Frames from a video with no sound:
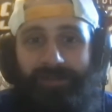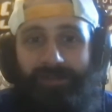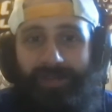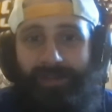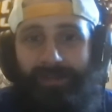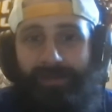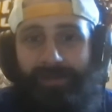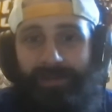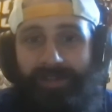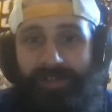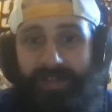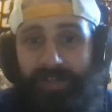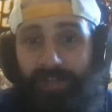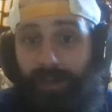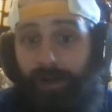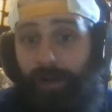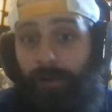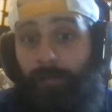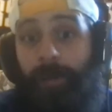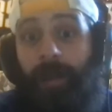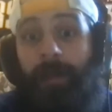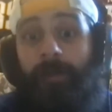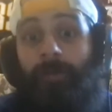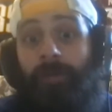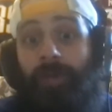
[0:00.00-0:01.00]
Maybe it's like,
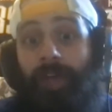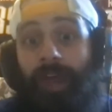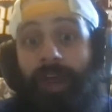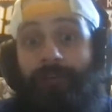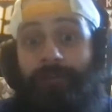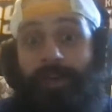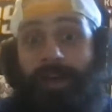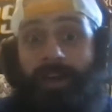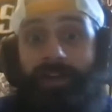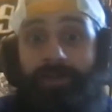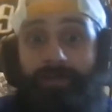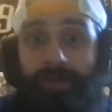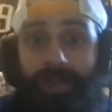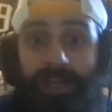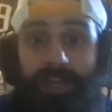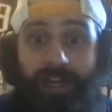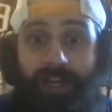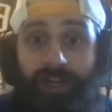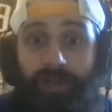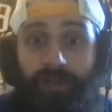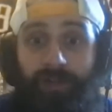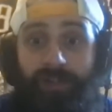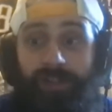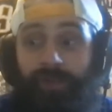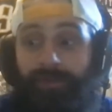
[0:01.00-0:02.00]
oh man, we got to
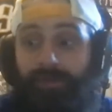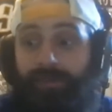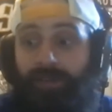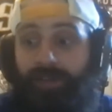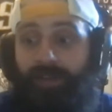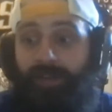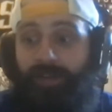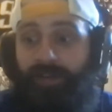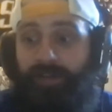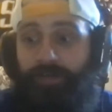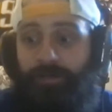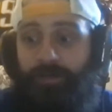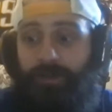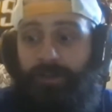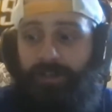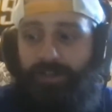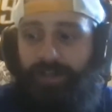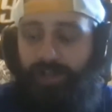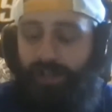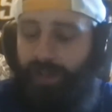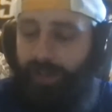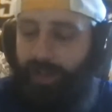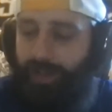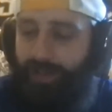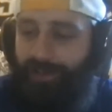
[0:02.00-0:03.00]
do something here
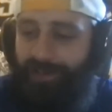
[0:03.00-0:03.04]
special.